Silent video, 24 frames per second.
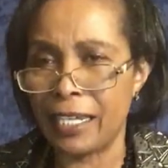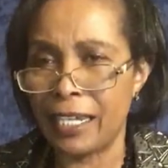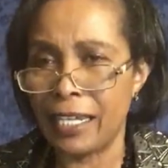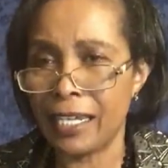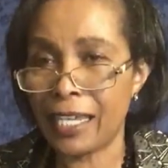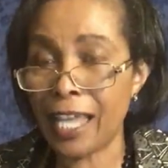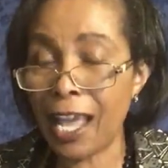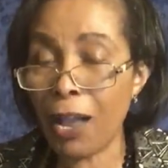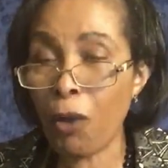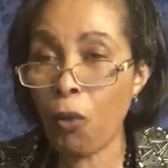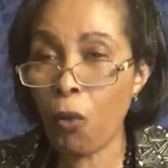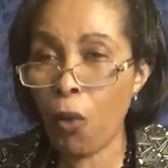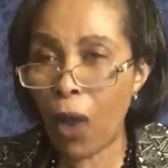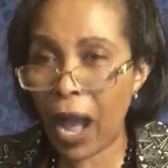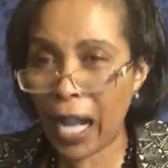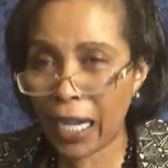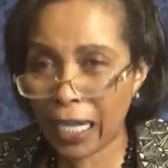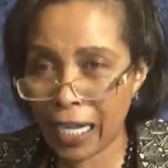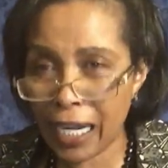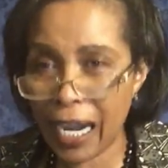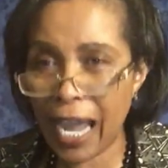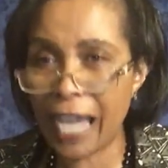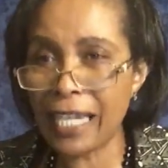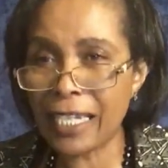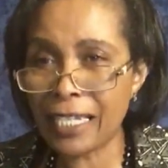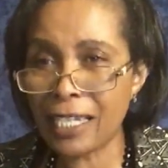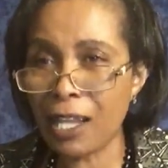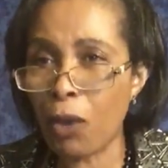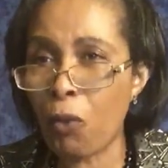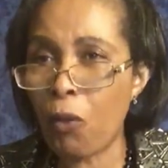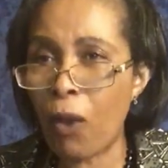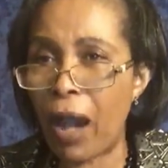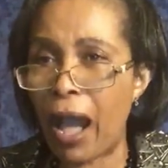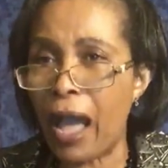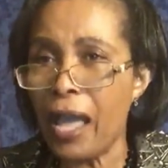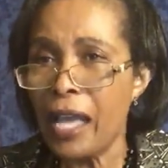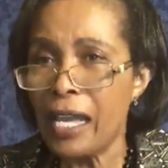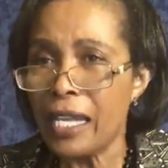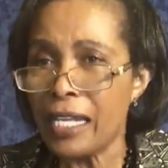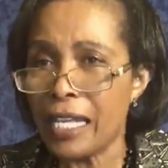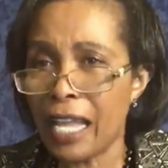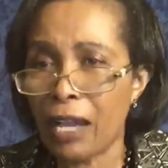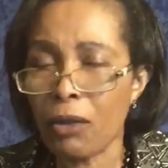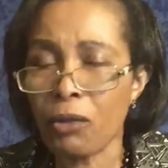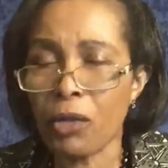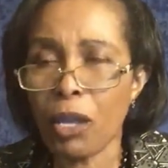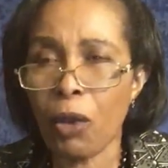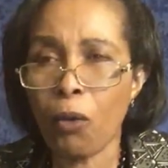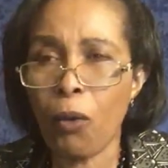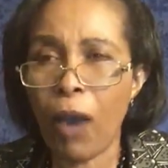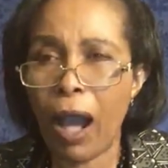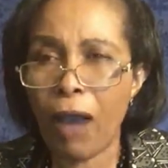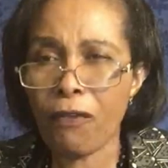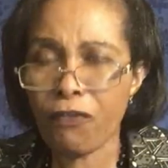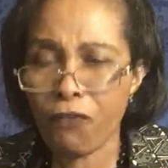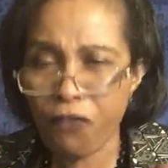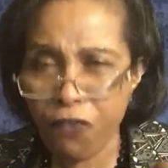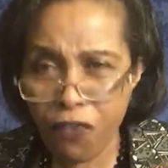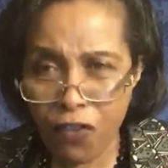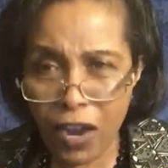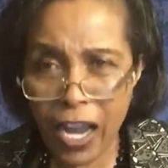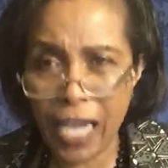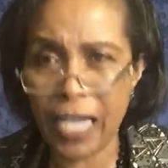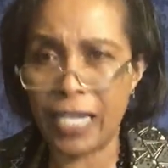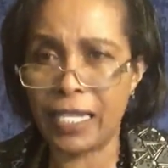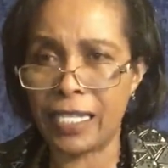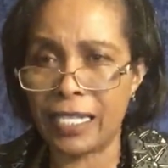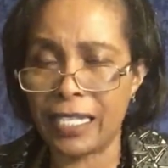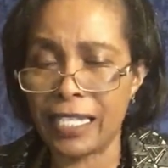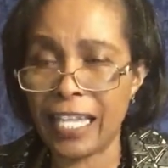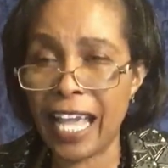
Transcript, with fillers: They were cried. They were they, they were afraid.